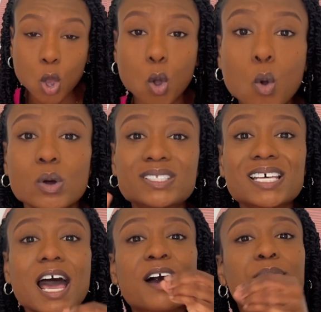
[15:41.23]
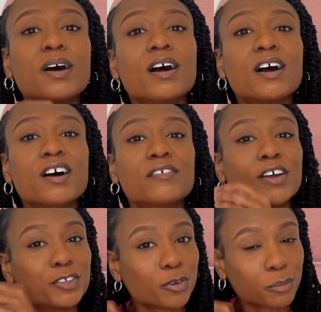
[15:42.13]
On top of
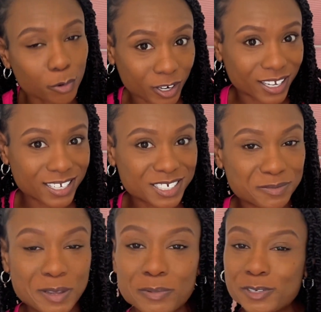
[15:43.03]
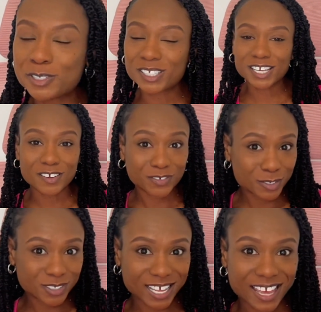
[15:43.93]
your mortgage. People usually
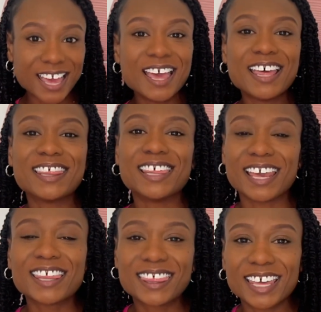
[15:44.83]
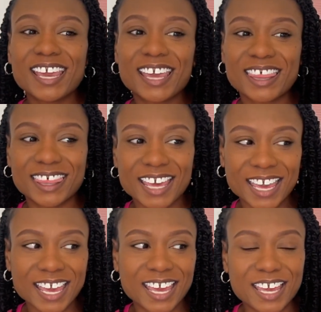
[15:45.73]
confuse that. They think
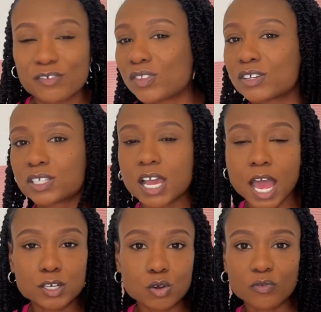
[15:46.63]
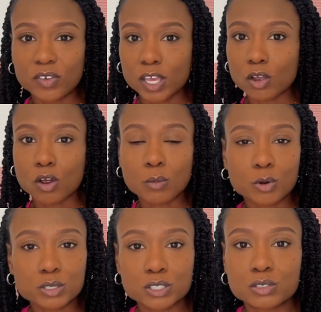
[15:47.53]
that if there's a condo fee or
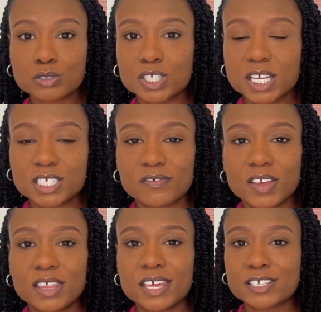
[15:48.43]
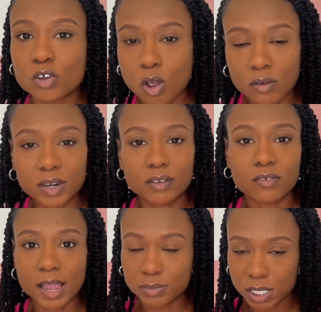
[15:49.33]
homeowners association fee, that's already
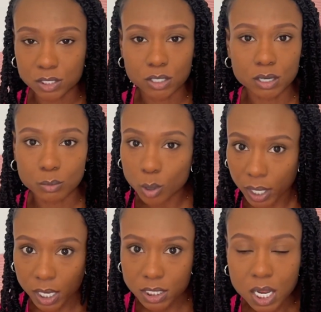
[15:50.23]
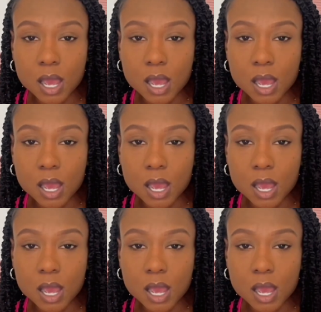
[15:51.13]
wrapped into your mortgage.